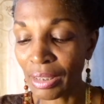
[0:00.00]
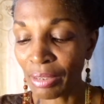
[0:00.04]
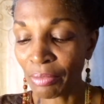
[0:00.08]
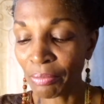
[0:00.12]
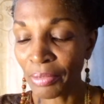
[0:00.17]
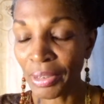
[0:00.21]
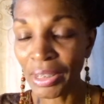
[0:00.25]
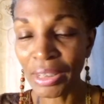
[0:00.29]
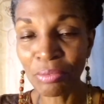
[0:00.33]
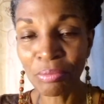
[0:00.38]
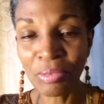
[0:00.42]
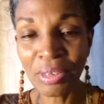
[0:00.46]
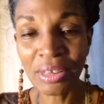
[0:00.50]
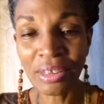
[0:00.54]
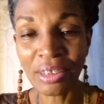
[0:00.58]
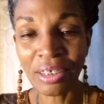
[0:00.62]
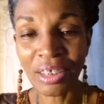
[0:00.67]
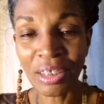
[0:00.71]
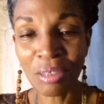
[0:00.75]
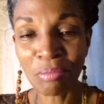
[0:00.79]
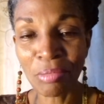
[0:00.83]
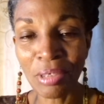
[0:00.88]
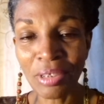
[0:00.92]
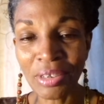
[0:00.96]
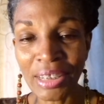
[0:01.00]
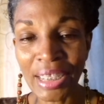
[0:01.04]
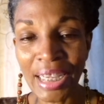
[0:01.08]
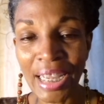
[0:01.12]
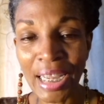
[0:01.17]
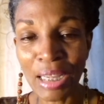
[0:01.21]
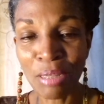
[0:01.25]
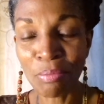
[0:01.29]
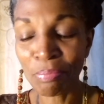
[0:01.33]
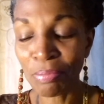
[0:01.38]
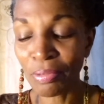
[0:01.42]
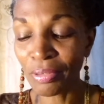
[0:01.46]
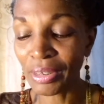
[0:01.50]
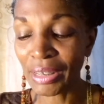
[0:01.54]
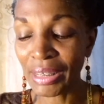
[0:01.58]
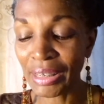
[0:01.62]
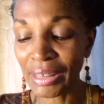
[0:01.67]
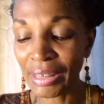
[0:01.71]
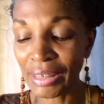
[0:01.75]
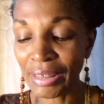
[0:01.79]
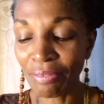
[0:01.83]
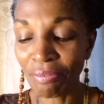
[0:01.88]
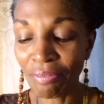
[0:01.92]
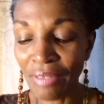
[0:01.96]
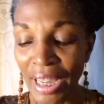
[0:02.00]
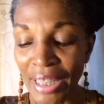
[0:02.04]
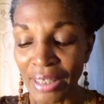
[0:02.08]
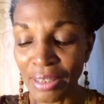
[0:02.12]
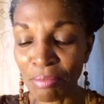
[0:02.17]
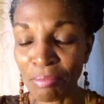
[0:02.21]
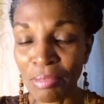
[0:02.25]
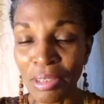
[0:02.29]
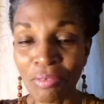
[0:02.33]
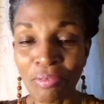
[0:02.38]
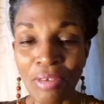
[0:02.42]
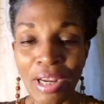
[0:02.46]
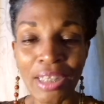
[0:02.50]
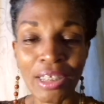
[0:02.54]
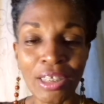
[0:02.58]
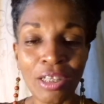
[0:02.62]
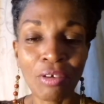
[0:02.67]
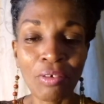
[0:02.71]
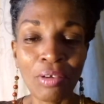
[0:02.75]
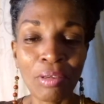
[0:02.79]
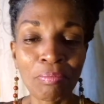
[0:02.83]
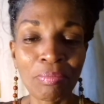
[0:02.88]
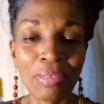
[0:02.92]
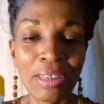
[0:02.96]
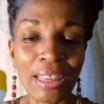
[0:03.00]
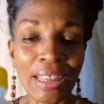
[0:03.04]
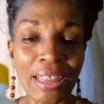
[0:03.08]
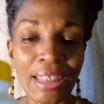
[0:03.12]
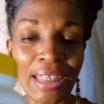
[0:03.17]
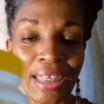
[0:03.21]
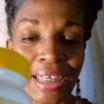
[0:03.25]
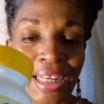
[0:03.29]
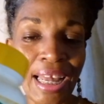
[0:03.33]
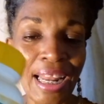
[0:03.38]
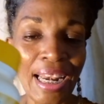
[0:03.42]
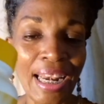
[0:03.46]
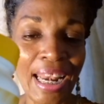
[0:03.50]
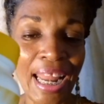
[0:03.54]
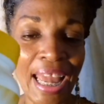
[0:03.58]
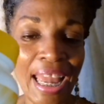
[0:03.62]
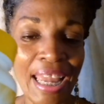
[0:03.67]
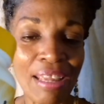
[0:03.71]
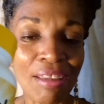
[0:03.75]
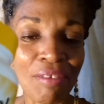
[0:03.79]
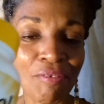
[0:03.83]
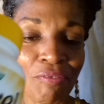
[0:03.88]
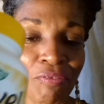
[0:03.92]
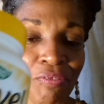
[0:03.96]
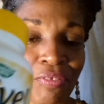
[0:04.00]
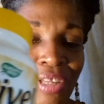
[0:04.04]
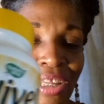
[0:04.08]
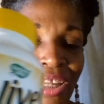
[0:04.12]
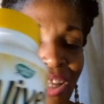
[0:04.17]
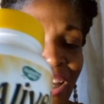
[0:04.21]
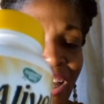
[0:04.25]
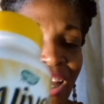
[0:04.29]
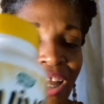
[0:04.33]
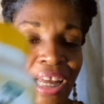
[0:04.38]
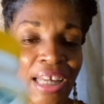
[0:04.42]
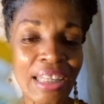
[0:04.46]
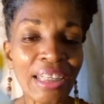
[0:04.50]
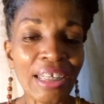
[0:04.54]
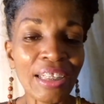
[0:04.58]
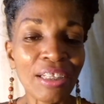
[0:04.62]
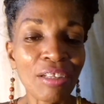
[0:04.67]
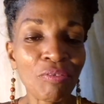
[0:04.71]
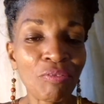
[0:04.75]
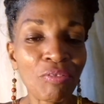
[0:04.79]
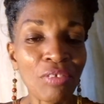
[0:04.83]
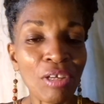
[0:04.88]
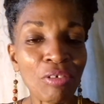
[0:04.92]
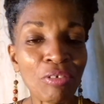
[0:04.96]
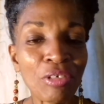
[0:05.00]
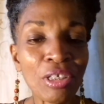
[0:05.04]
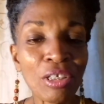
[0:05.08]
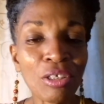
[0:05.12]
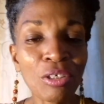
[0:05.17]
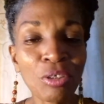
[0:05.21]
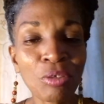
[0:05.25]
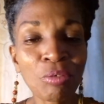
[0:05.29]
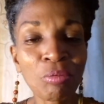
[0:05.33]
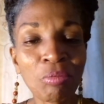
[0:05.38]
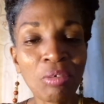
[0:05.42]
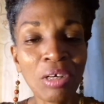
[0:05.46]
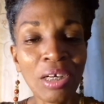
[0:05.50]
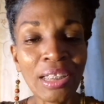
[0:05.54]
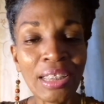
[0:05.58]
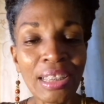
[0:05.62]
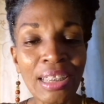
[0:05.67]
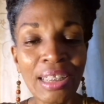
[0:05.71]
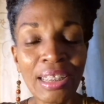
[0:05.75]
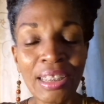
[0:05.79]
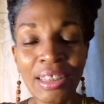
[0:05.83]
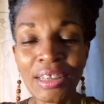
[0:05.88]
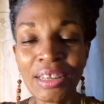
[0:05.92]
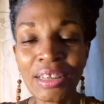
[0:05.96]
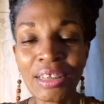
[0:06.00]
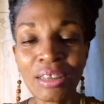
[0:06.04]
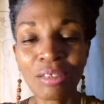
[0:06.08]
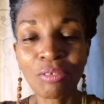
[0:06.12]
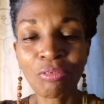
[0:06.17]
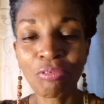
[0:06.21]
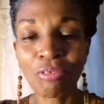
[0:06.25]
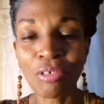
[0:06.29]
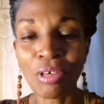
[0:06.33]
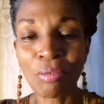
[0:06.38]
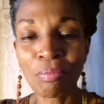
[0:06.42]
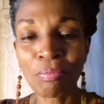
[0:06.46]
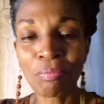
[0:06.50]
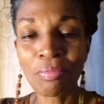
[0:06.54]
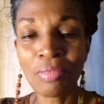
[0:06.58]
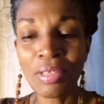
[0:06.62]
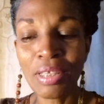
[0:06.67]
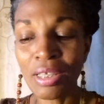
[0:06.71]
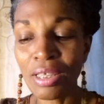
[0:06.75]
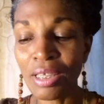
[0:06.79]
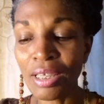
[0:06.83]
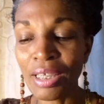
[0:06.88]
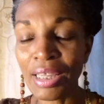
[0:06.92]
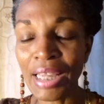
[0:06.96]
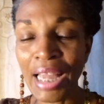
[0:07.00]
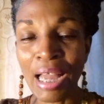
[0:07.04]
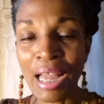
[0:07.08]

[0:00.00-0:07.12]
we talk about a high potency vitamin. Right now I'm taking Alive. Another very good one is from the